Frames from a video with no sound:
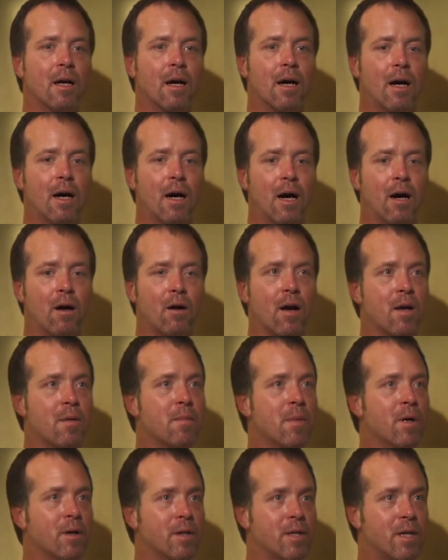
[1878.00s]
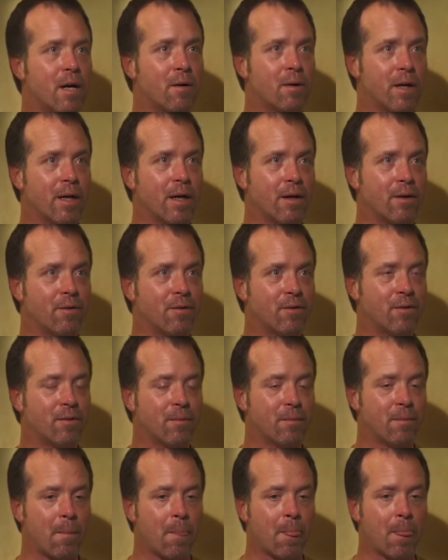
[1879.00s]
Uh, a lot of militaries.
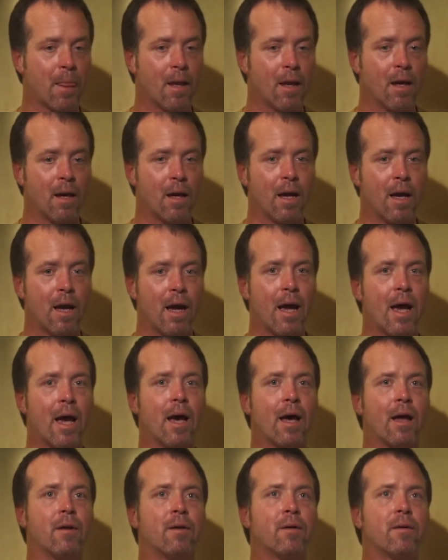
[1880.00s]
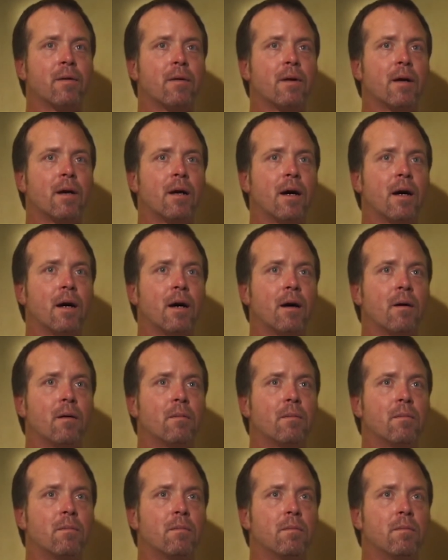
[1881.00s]
And uh,